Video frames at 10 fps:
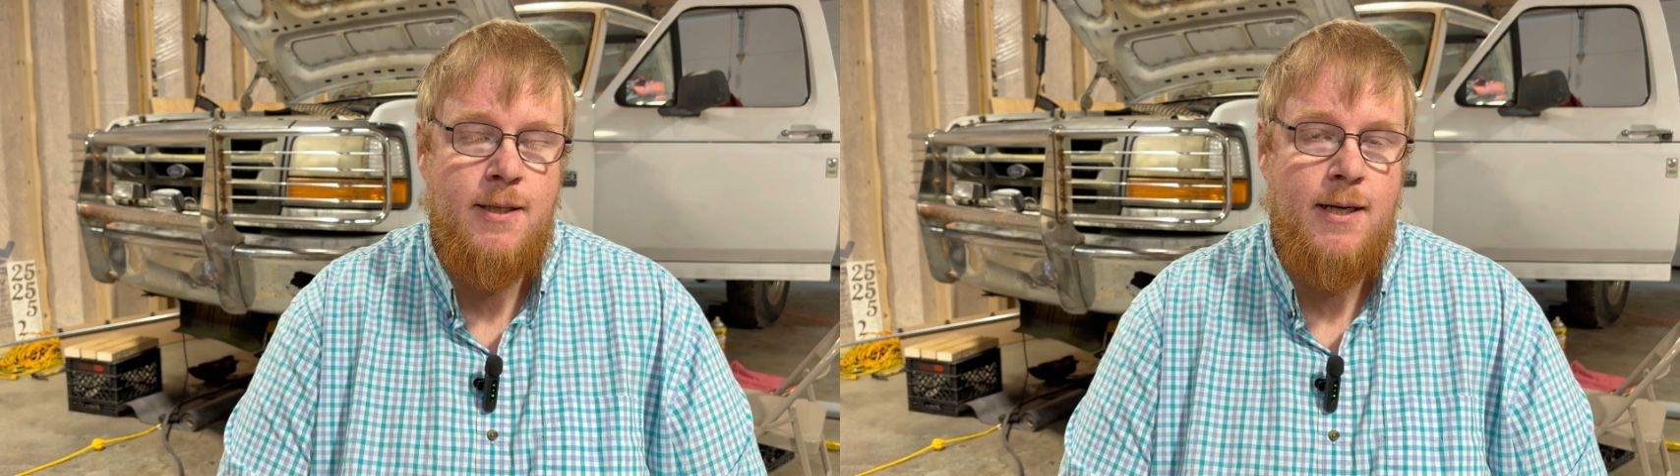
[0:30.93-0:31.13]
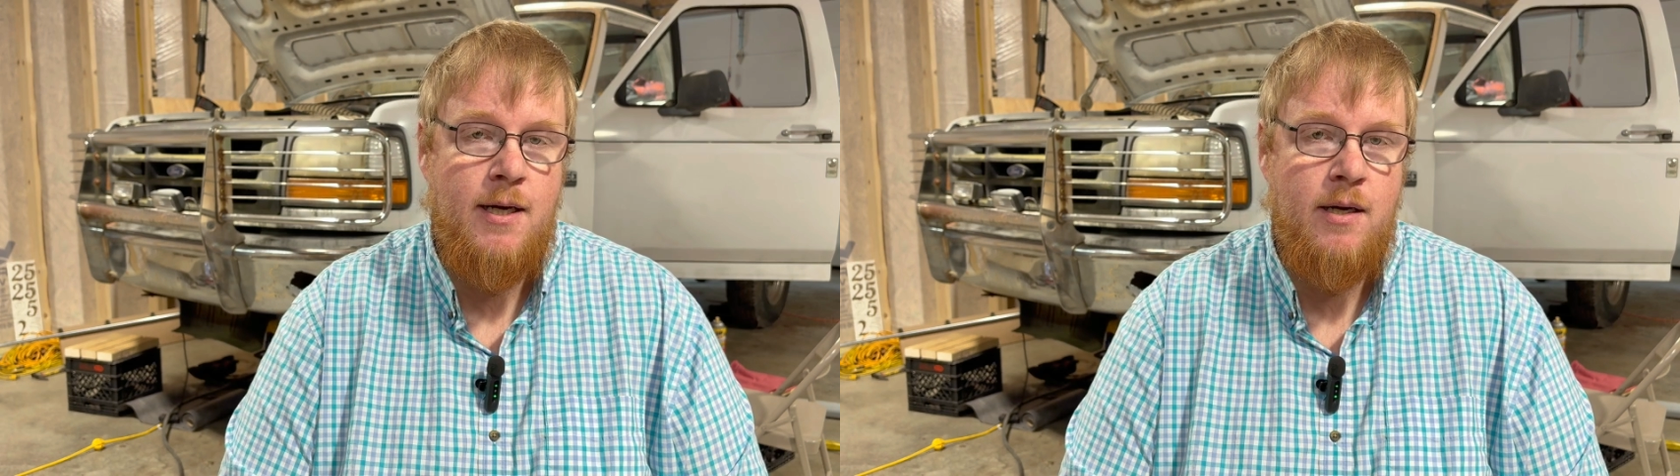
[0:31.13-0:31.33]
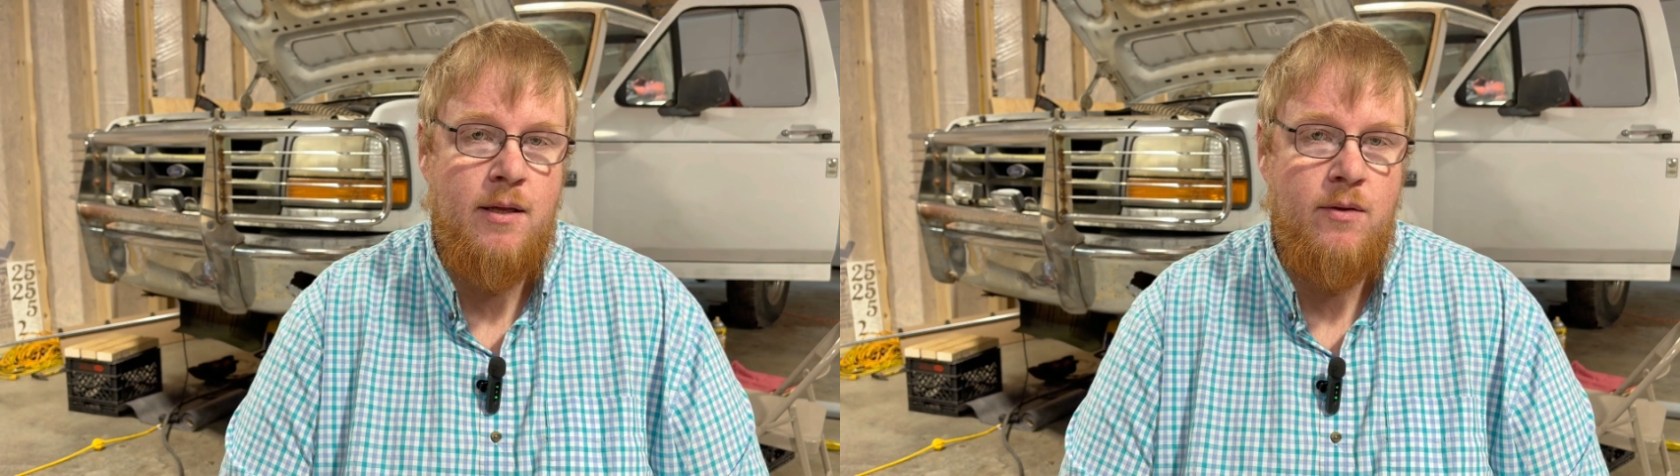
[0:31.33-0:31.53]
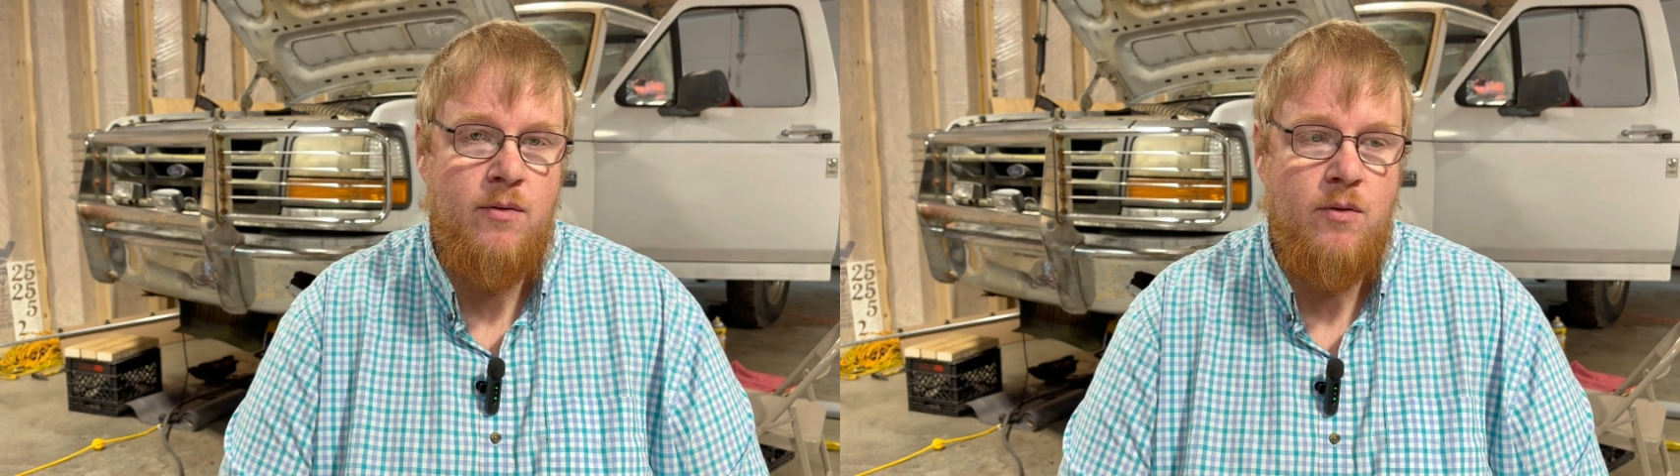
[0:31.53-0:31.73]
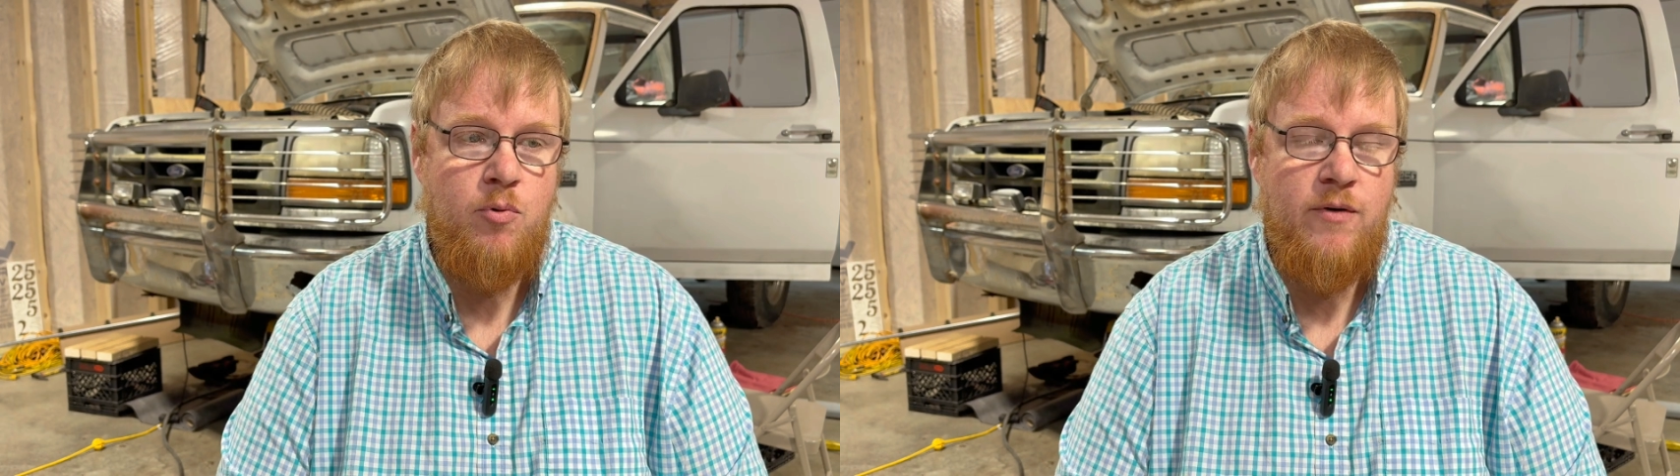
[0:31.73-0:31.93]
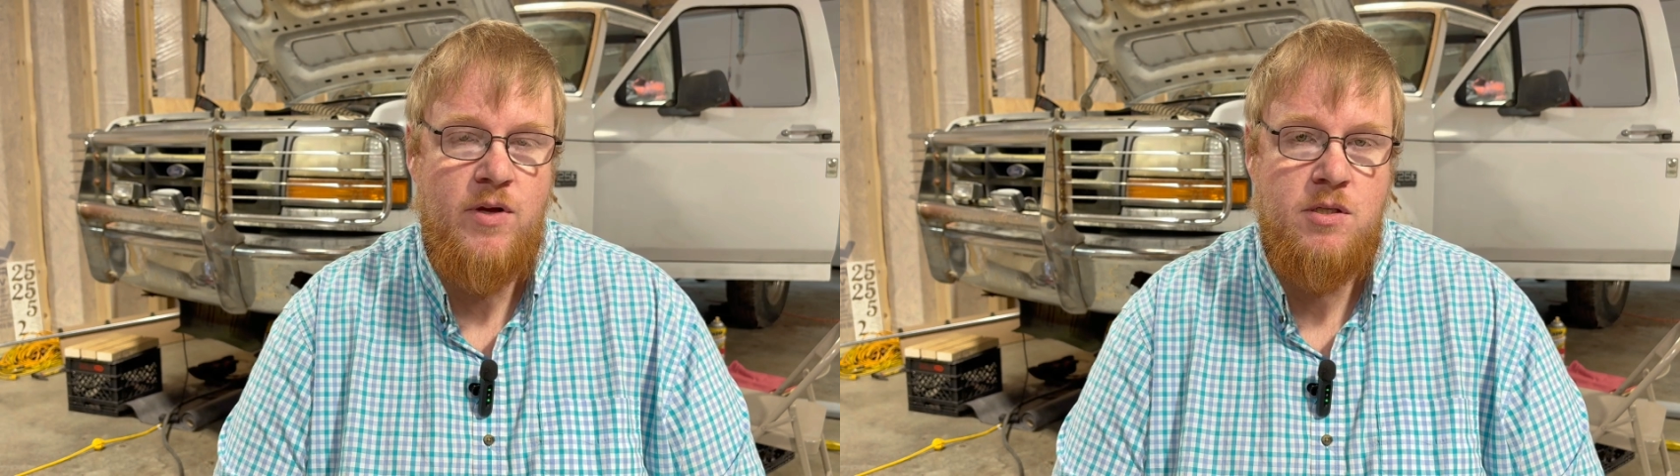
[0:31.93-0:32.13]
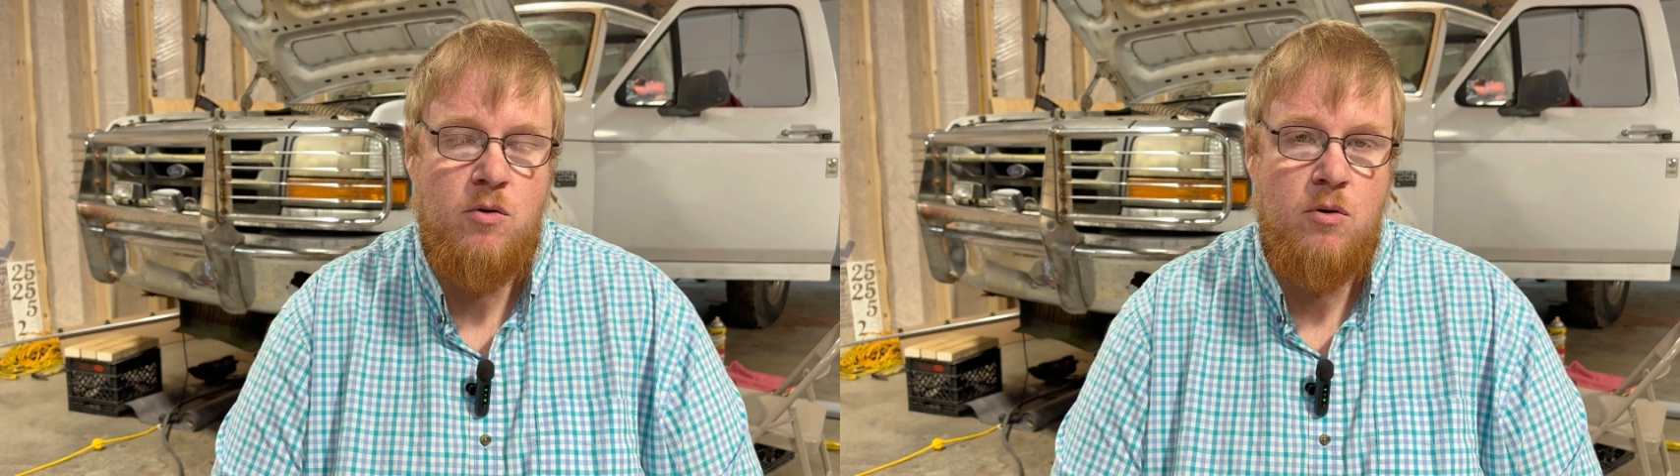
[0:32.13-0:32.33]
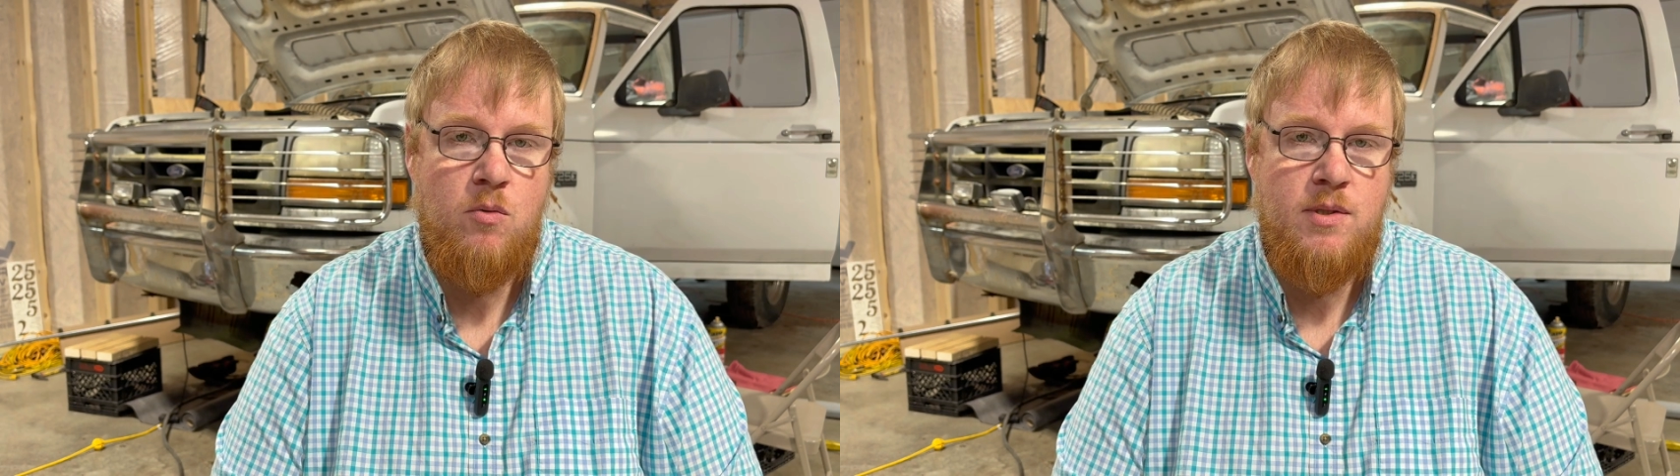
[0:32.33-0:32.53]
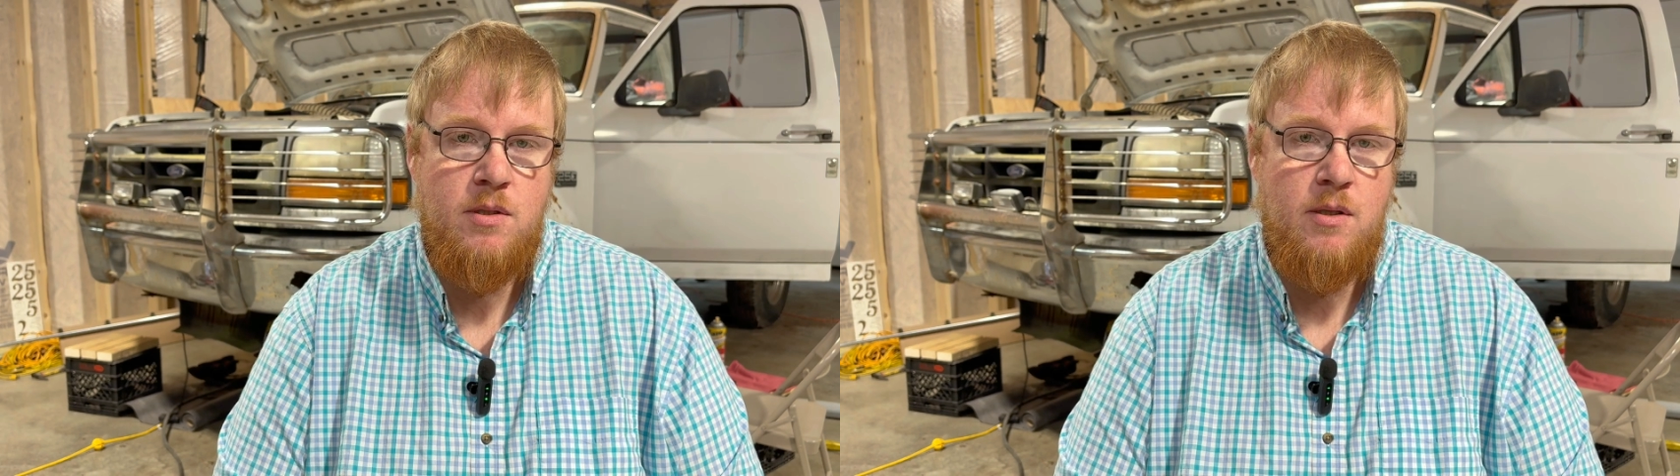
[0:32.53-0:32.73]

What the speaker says: The previous owner was